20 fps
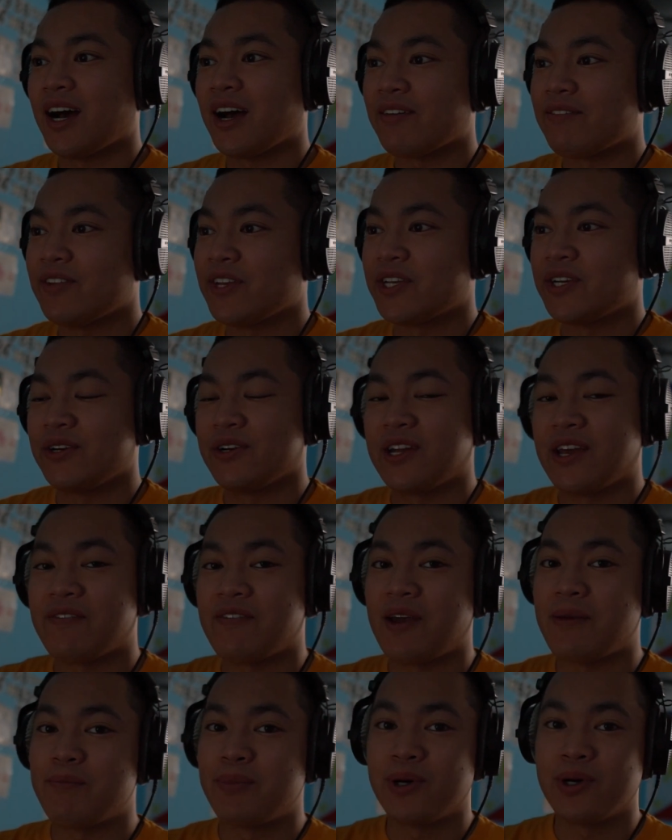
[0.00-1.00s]
I figured
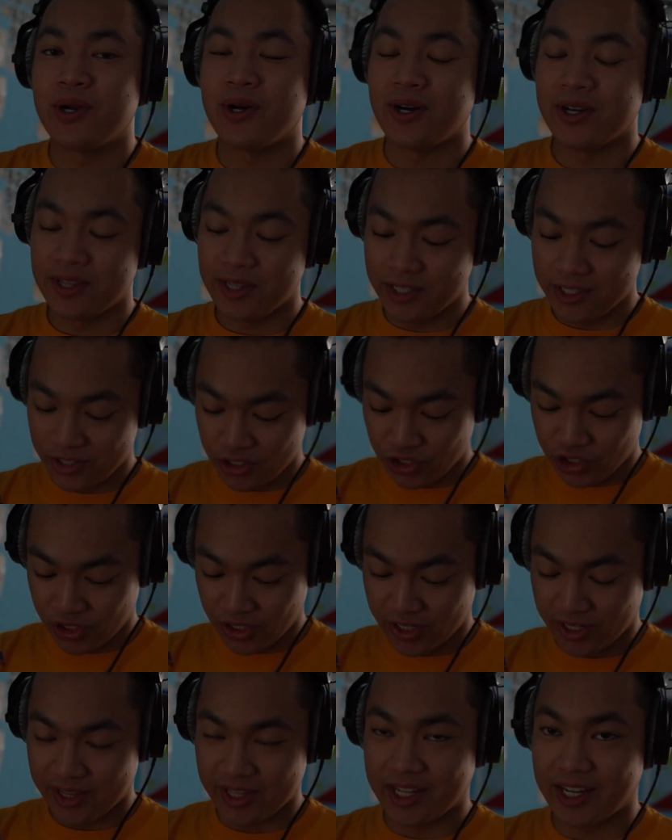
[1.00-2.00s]
if I put on this
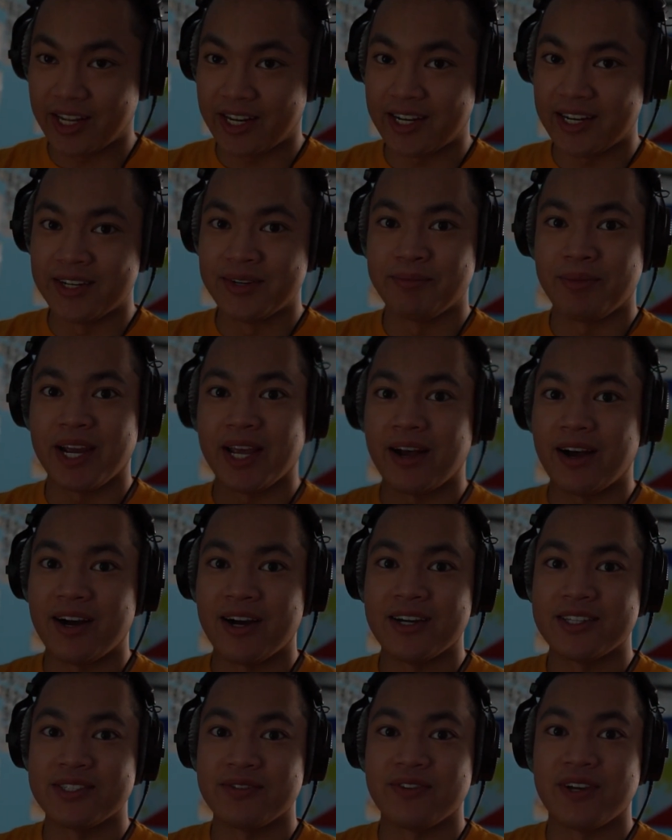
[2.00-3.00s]
shirt, then my
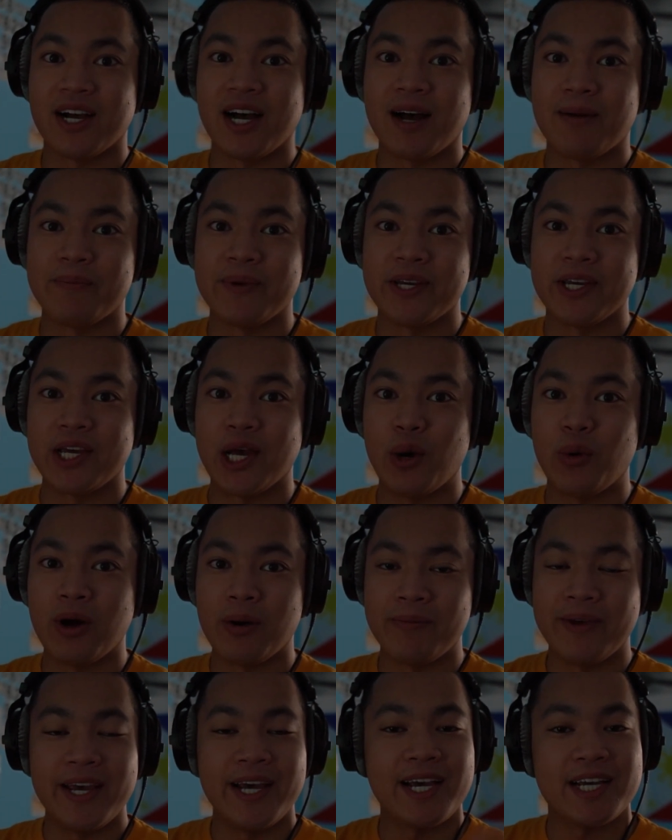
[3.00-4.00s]
odds of copping
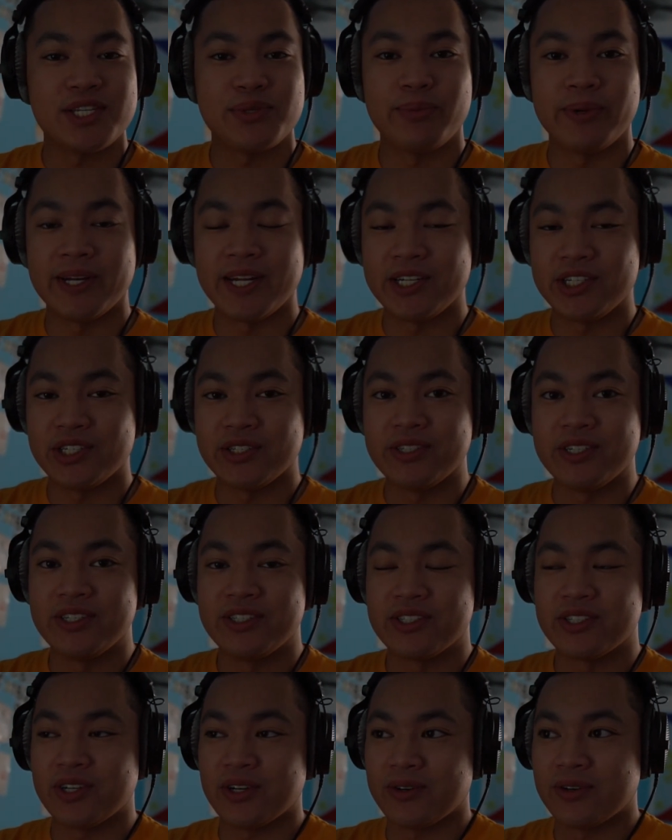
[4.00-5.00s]
go up
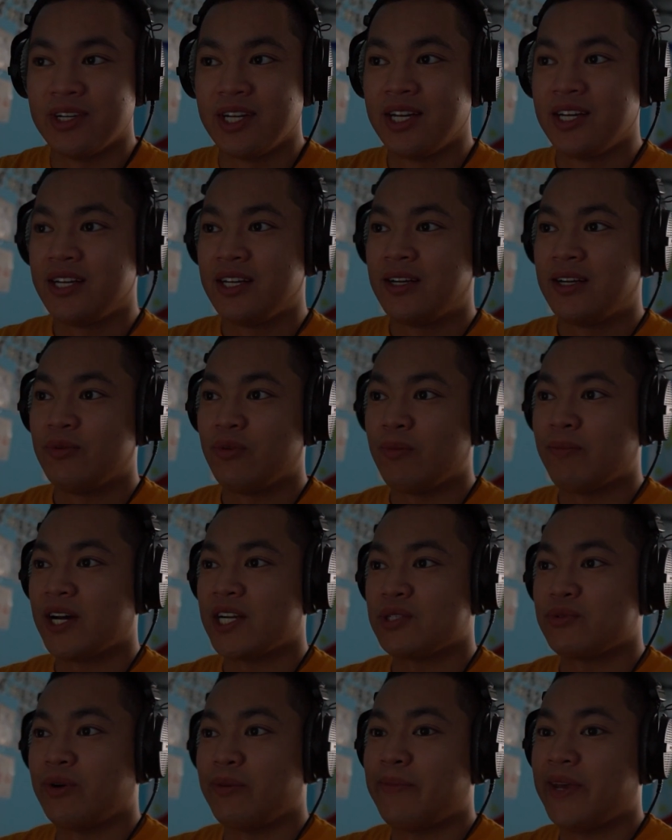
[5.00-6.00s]
exponentially, so we
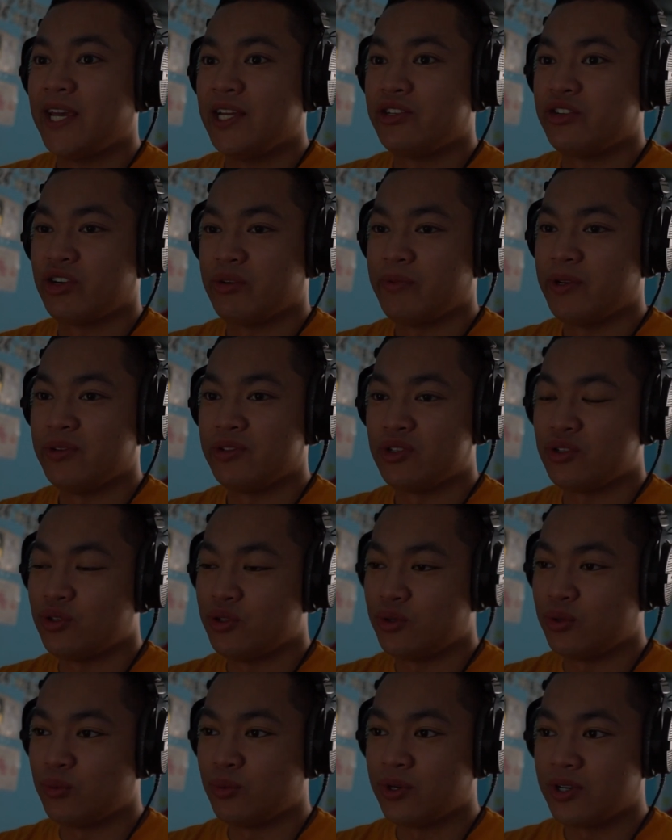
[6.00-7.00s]
might as well pay tribute
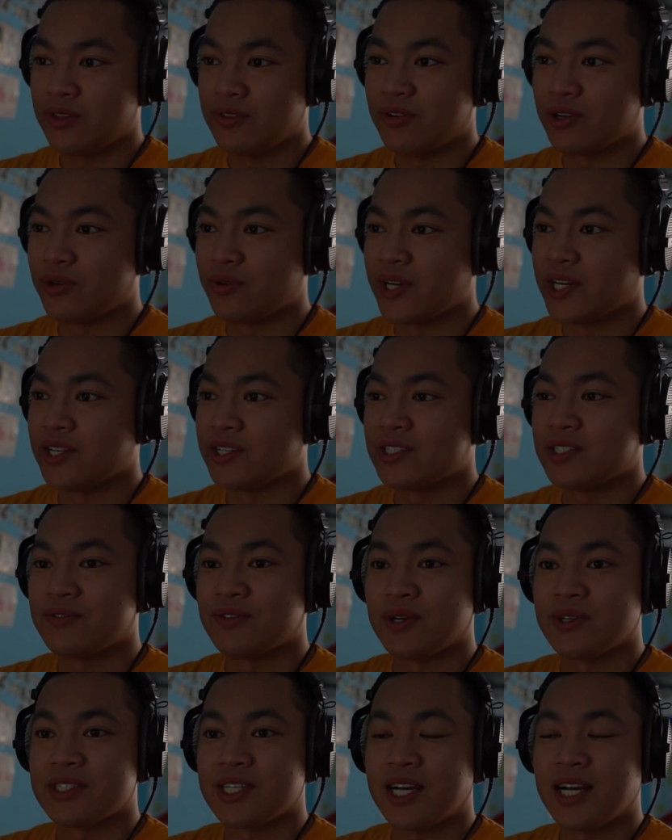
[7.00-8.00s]
to one of the greatest
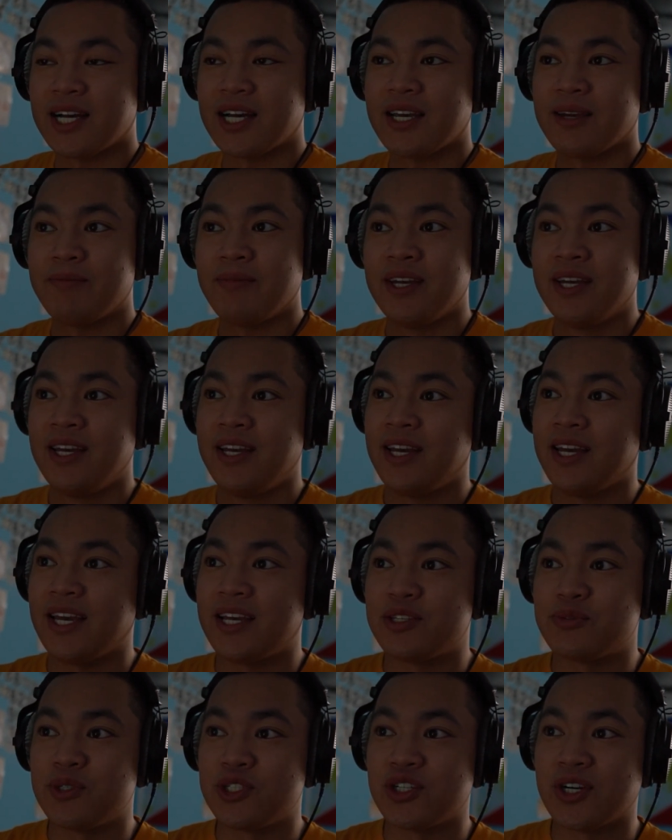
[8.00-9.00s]
of all time
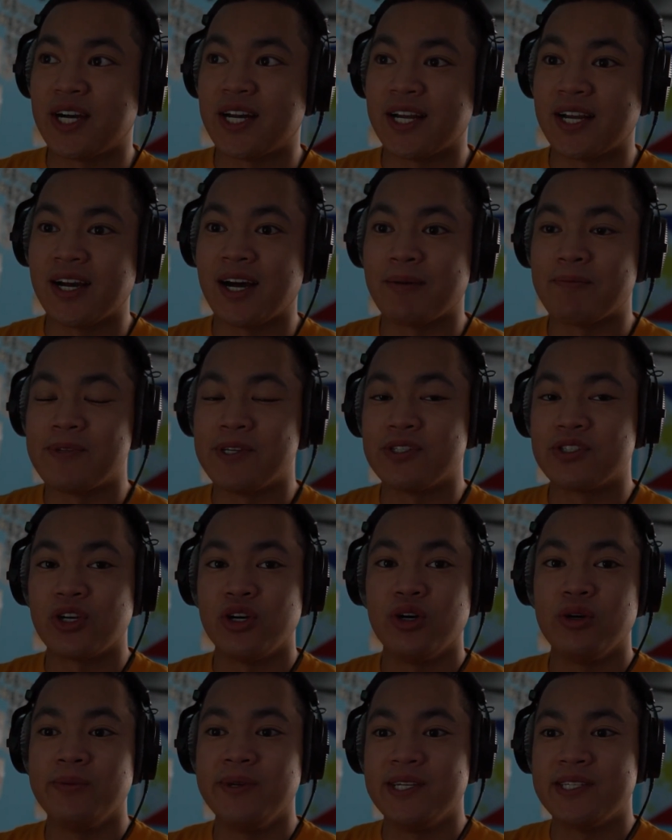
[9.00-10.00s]
as we try to cop these
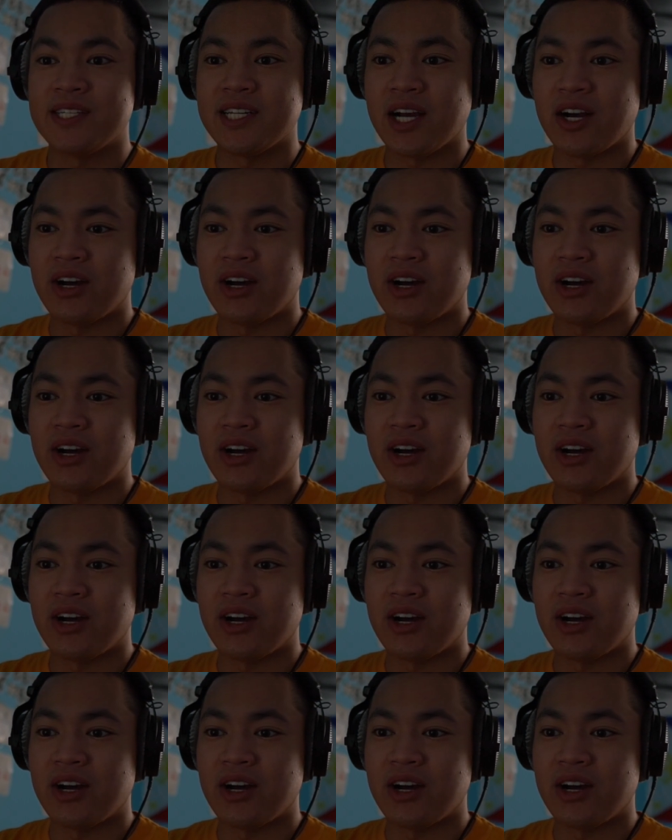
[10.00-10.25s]
Kobe's.